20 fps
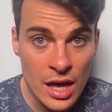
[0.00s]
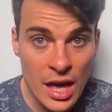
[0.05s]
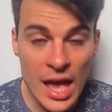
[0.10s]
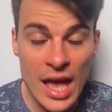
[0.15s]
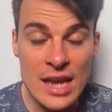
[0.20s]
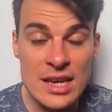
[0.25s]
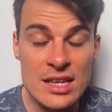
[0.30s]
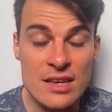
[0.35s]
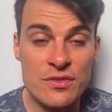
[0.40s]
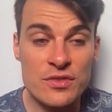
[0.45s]

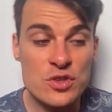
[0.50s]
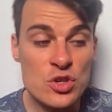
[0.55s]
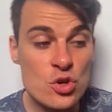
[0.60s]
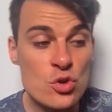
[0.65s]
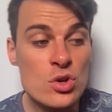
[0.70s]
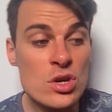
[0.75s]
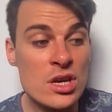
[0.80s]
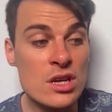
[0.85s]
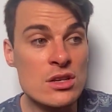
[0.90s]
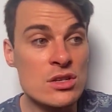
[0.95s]
And if
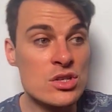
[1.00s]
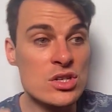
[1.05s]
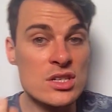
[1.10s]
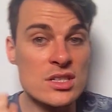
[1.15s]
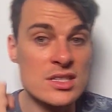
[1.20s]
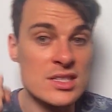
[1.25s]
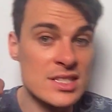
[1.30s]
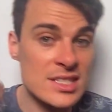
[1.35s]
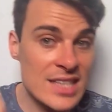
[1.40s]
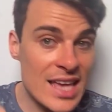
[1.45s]
you can
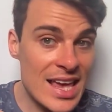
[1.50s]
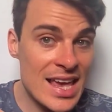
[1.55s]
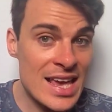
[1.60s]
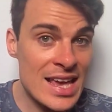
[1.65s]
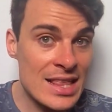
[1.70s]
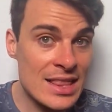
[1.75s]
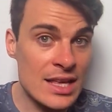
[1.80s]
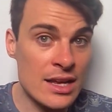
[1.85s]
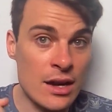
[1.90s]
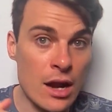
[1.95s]
just
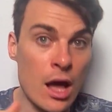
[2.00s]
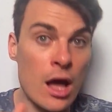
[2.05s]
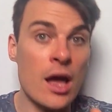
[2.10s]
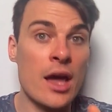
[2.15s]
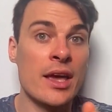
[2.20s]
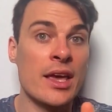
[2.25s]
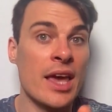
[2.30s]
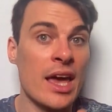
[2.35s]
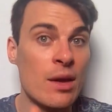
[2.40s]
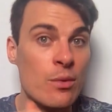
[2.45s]
see that,
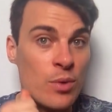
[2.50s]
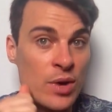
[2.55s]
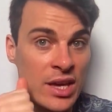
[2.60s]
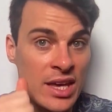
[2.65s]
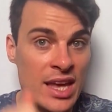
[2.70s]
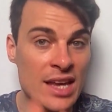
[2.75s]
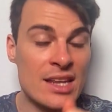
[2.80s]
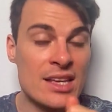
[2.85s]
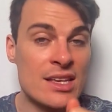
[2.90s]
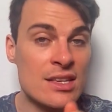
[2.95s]
okay, we're
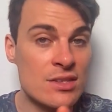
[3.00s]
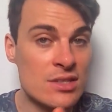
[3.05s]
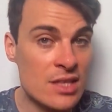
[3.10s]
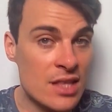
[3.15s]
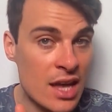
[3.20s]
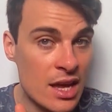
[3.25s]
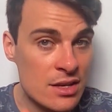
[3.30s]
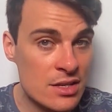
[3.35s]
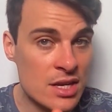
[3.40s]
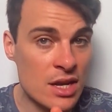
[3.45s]
getting into
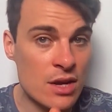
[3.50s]
that